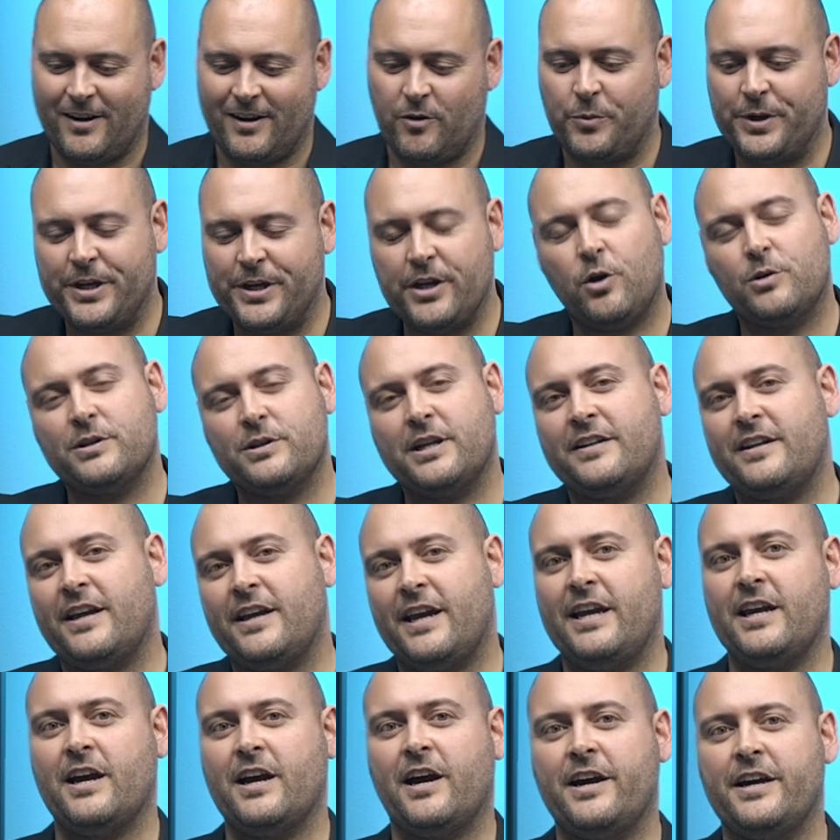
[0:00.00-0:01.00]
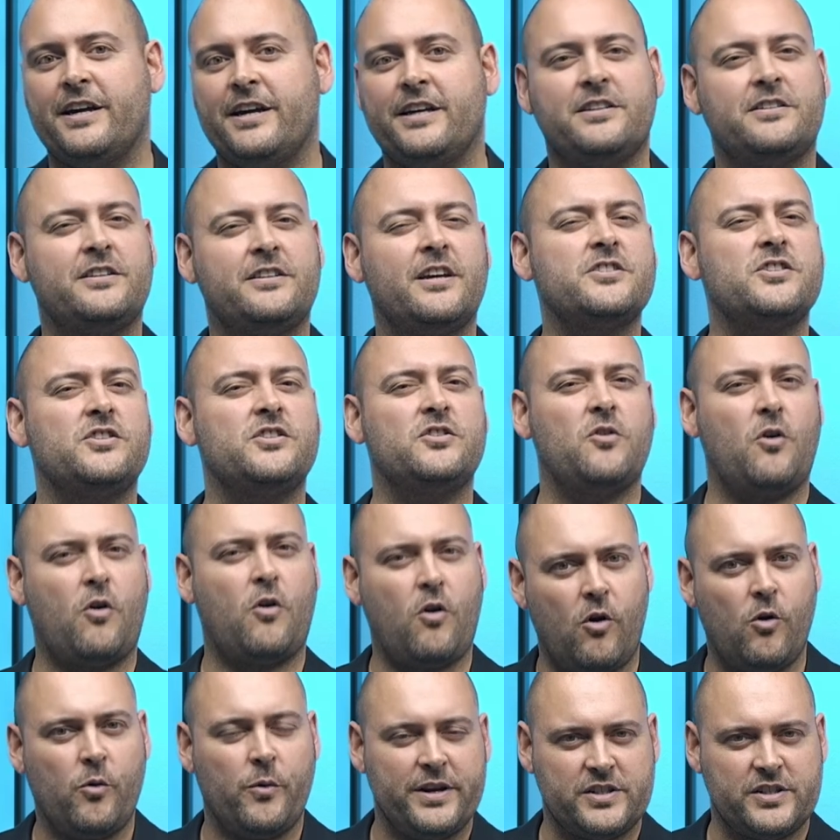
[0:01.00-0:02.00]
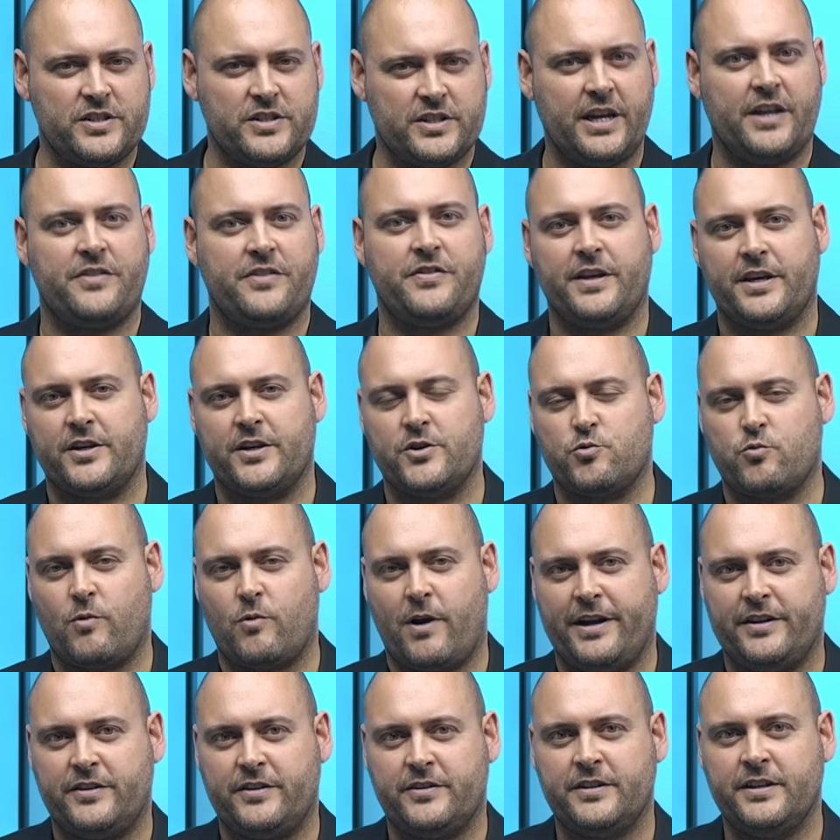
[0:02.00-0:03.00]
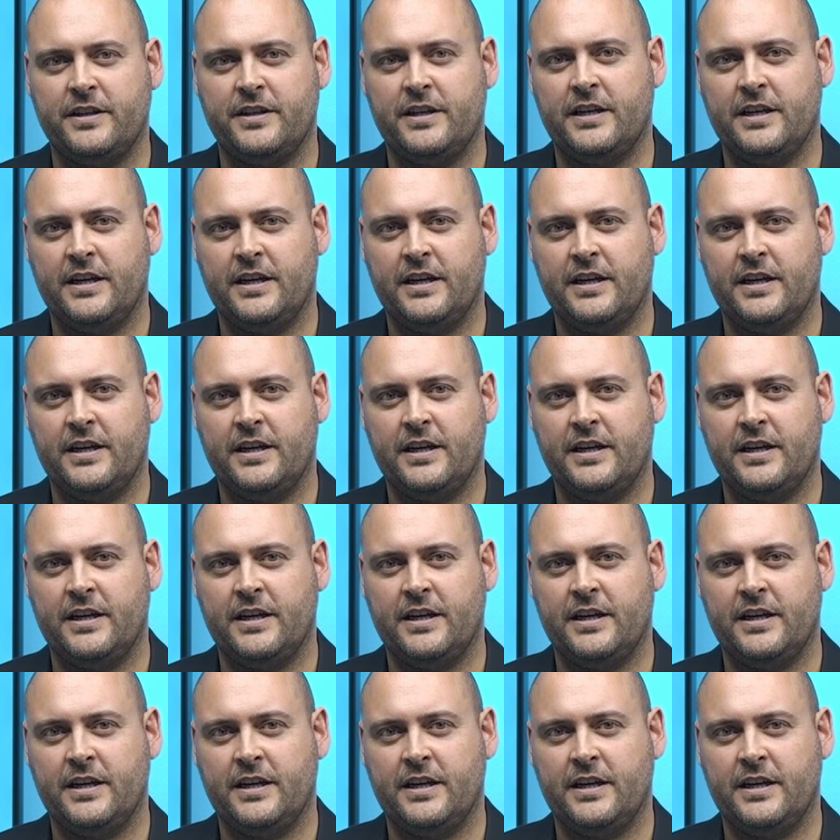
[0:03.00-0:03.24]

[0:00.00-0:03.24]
We know that AI doesn't always get things right.